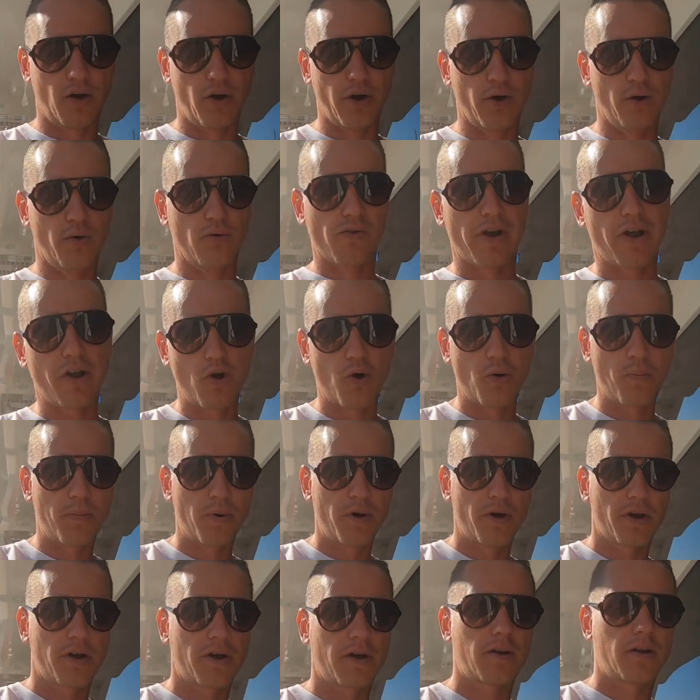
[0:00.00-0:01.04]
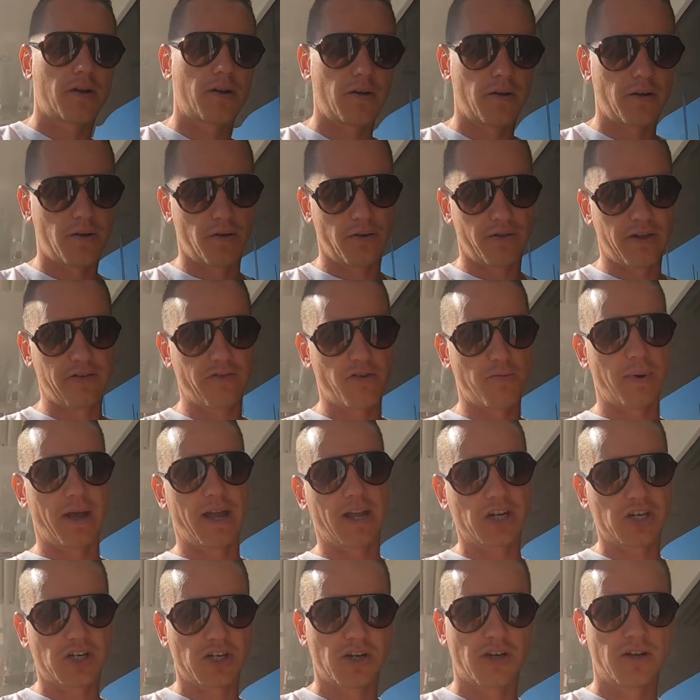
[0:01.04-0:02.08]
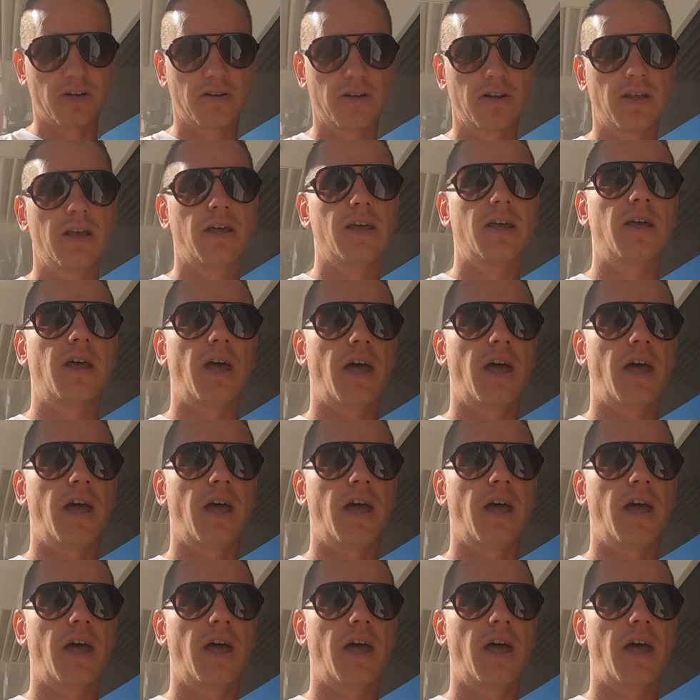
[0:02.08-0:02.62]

oil record book, all the information.